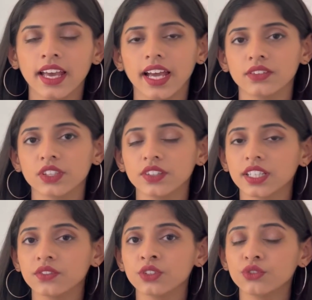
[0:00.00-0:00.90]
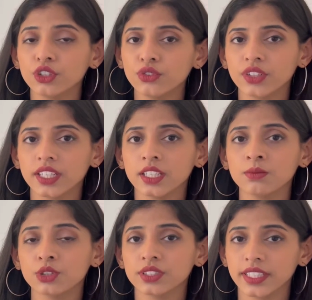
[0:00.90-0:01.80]
and we were given full
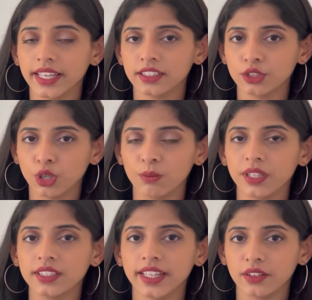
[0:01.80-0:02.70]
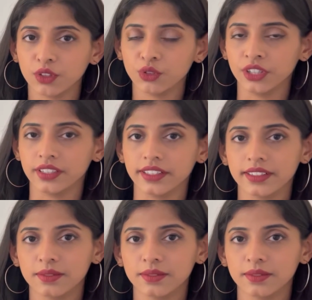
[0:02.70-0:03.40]
freedom to select the topic that we wanted.